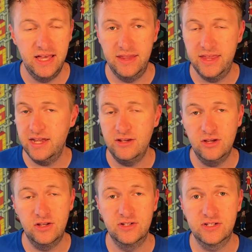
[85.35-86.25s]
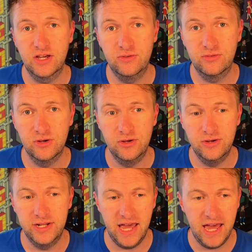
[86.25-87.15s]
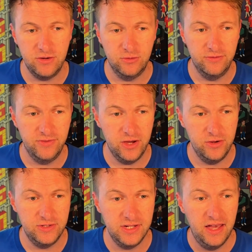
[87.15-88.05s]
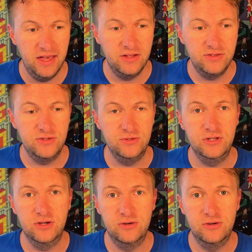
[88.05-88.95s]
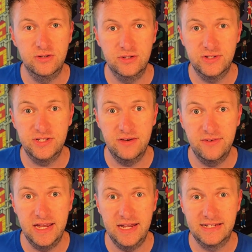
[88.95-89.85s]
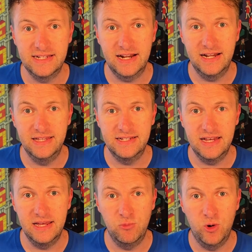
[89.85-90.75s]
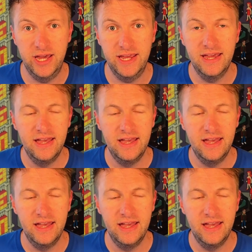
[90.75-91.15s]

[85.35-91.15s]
And then you can just go through and add all of those to your survey in exactly the same way.